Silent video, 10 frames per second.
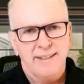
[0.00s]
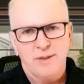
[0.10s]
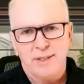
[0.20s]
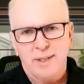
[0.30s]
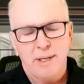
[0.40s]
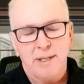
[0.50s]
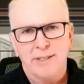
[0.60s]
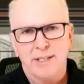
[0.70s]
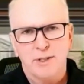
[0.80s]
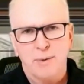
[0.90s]
a
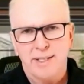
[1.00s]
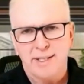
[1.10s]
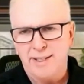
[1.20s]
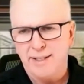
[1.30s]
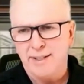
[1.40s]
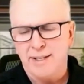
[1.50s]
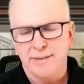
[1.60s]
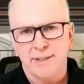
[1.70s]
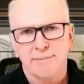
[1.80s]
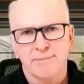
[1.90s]
better situation in the
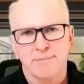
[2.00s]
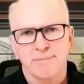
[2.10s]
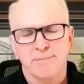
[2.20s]
long run?